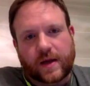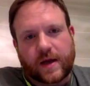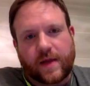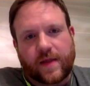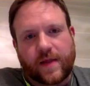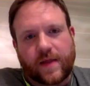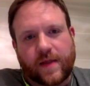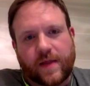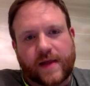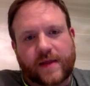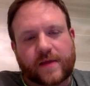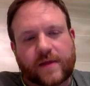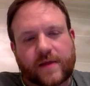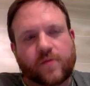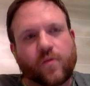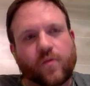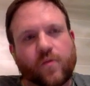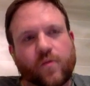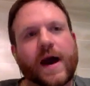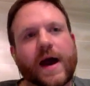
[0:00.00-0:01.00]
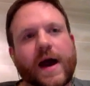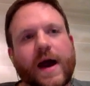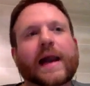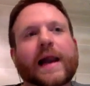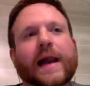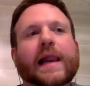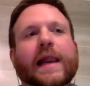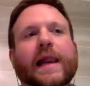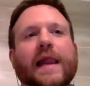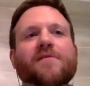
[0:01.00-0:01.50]
And that's when
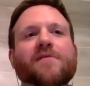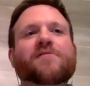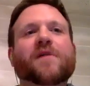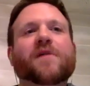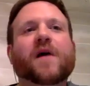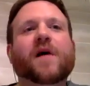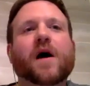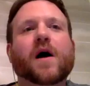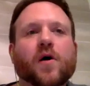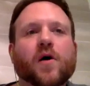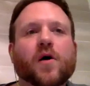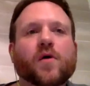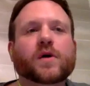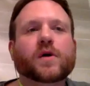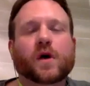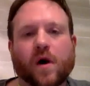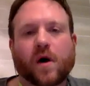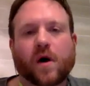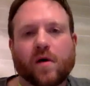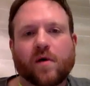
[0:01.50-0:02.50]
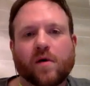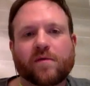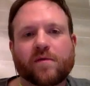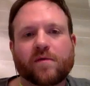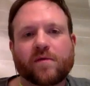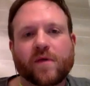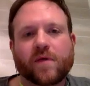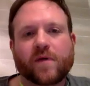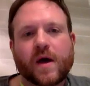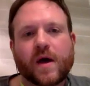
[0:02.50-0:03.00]
I live out
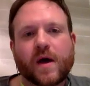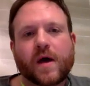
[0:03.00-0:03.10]
of